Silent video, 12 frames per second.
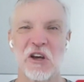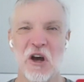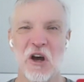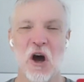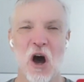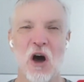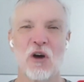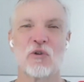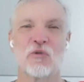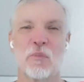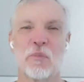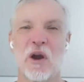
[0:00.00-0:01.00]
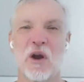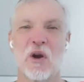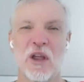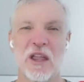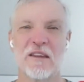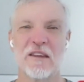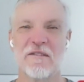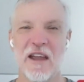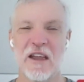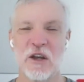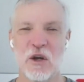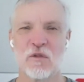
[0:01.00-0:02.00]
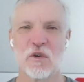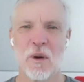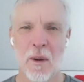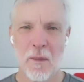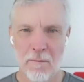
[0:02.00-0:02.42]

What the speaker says: auto repair in Vancouver